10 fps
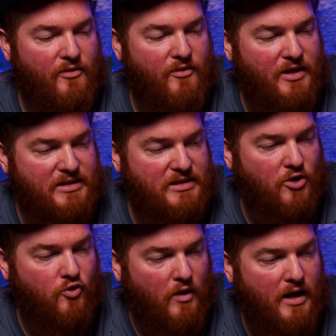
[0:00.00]
This is a
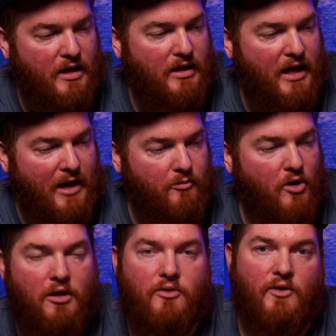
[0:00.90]
great
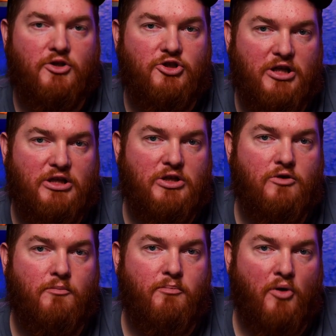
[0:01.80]
camera. The
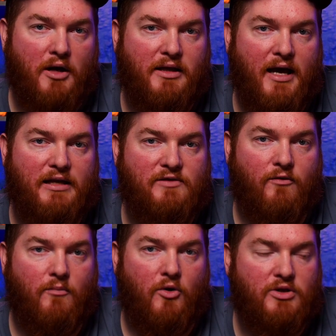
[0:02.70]
G2 broadcast
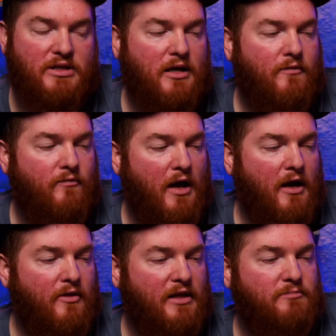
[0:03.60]
from Ursa
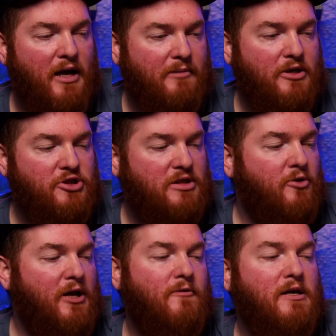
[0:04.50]
that Blackmagic's
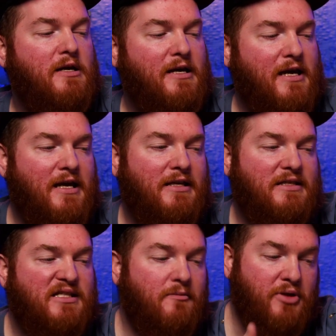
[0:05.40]
put out is
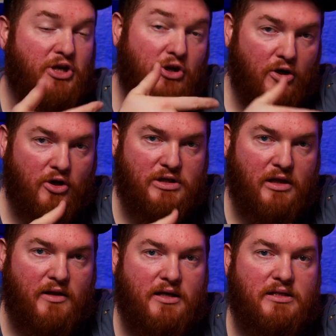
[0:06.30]
superior to
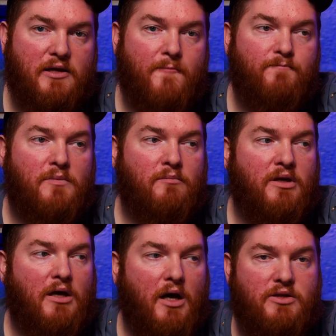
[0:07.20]
this
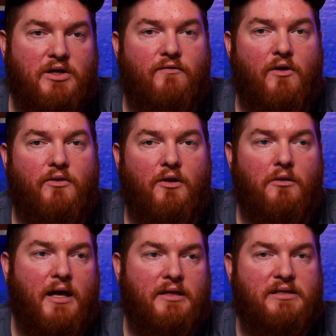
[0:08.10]
because of the
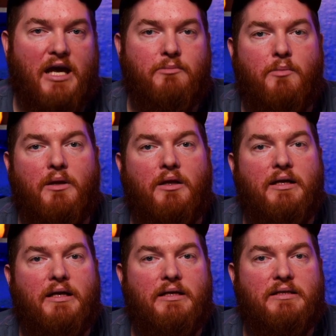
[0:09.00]
lens
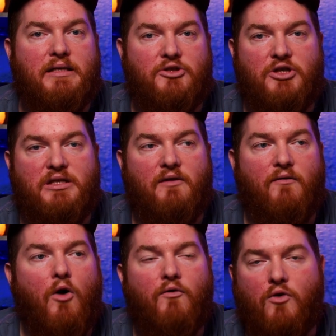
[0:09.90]
capabilities and just the
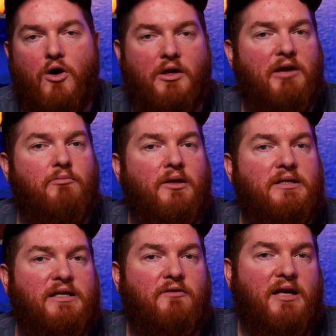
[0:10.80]
overall
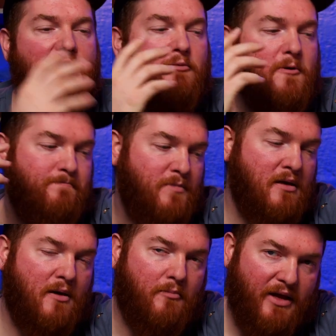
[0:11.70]
capabilities of the camera.
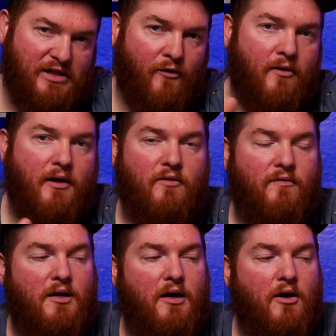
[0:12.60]
But that's for another
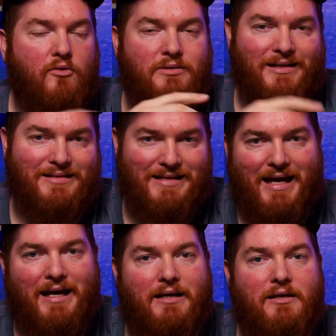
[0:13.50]
video.
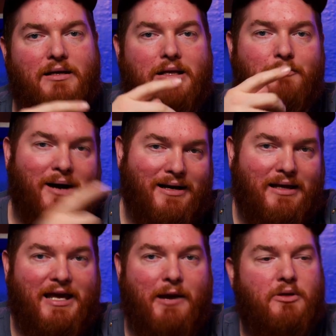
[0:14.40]
Today,
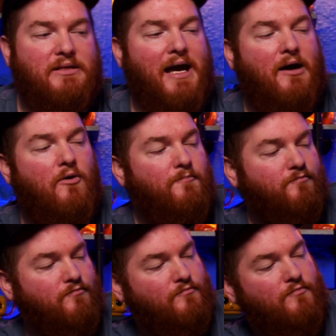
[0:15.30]
Pocket cameras out,
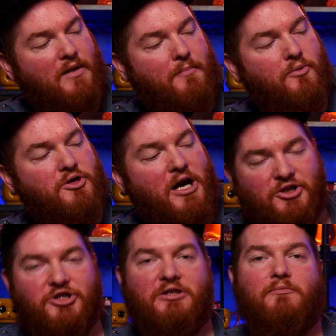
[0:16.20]

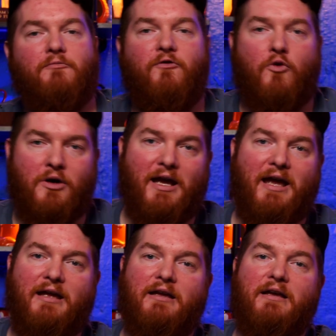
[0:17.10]
production
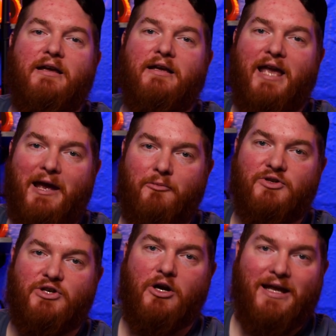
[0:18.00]
4K
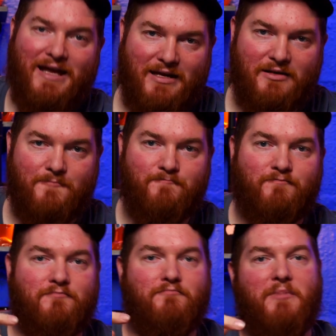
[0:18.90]
cameras are in.
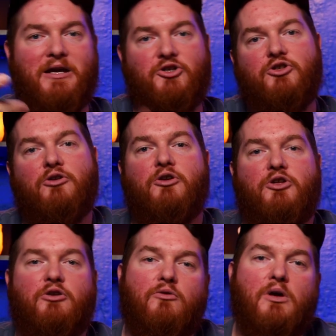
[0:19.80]
Make sure
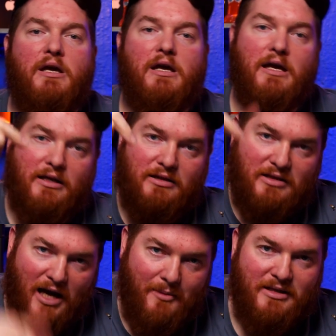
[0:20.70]
you
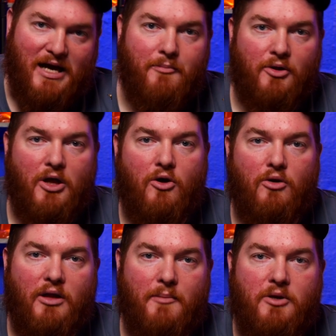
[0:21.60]
comment down
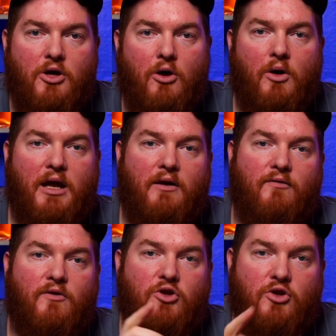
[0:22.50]
below. Let me know
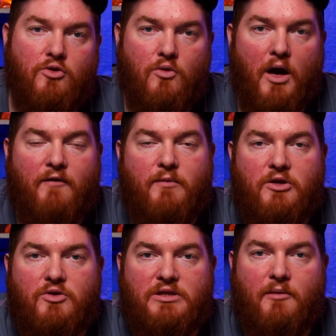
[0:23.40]
if you have been
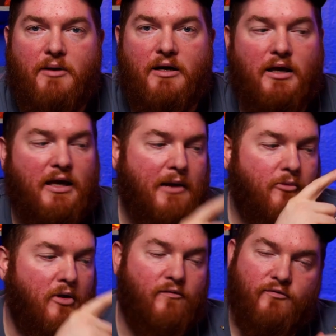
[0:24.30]
using the Pocket
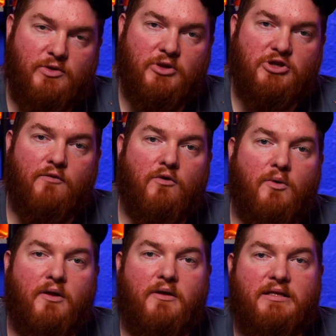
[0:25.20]
camera and switched over to
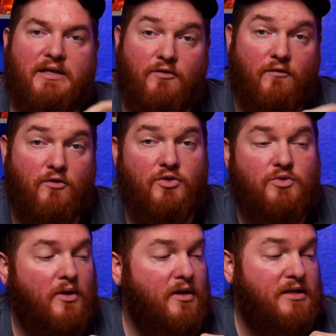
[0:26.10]
one of these, if you've used
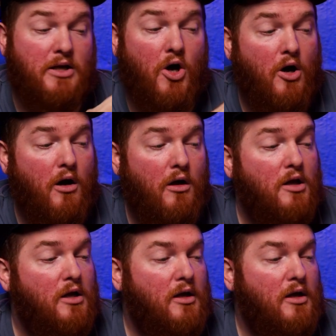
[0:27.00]
one of these at all.